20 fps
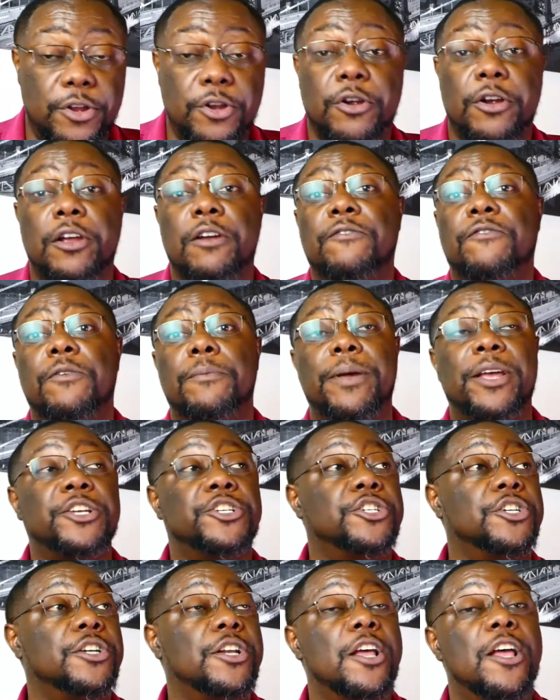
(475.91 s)
your
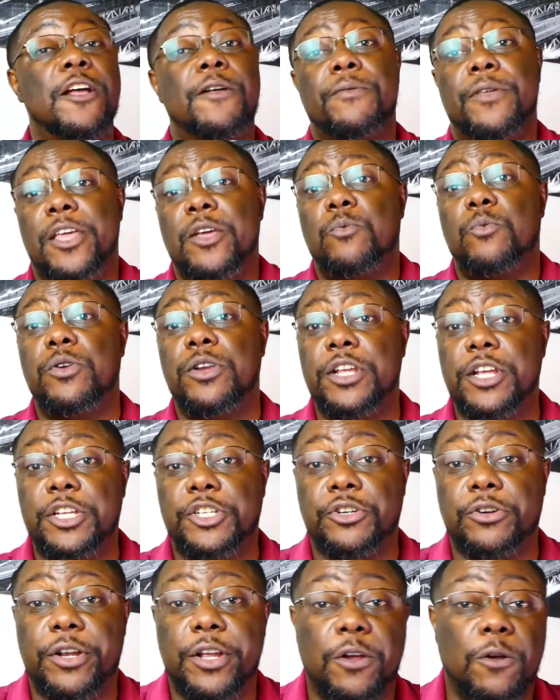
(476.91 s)
information and will need
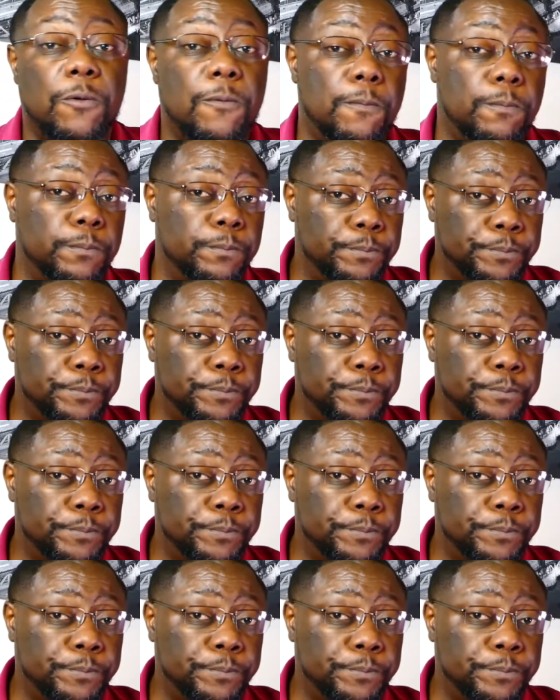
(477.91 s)
your help.